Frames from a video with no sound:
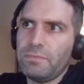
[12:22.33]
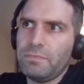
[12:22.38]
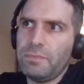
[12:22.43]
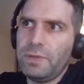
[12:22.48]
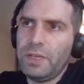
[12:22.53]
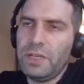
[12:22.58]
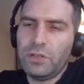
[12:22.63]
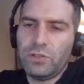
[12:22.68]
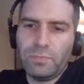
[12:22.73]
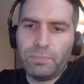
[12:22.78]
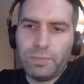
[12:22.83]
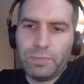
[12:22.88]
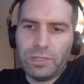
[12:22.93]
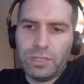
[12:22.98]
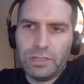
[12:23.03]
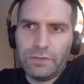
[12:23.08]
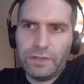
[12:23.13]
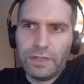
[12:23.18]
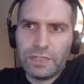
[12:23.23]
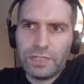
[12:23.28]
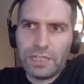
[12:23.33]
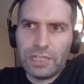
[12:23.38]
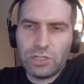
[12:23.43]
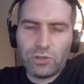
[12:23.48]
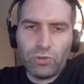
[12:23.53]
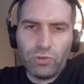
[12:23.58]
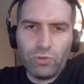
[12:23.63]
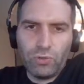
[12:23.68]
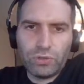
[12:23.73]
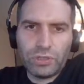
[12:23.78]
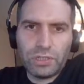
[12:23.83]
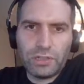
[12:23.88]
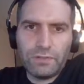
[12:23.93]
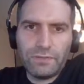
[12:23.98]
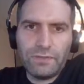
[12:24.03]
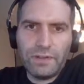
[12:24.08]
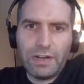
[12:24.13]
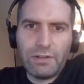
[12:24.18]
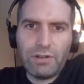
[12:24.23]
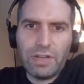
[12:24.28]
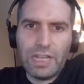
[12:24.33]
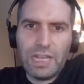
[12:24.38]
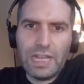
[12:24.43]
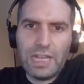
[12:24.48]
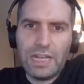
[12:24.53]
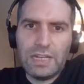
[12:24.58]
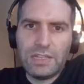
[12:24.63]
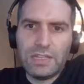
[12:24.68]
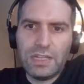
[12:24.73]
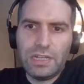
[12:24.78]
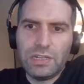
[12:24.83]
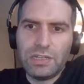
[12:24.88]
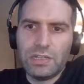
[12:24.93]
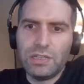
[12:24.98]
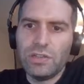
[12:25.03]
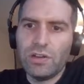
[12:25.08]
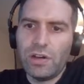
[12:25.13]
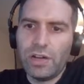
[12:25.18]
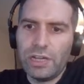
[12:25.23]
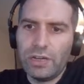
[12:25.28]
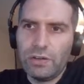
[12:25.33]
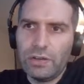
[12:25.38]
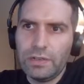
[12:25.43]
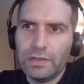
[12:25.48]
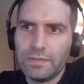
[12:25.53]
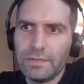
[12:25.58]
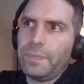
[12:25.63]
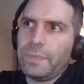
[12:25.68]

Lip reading: pixel perfect and it's also very easy to die on.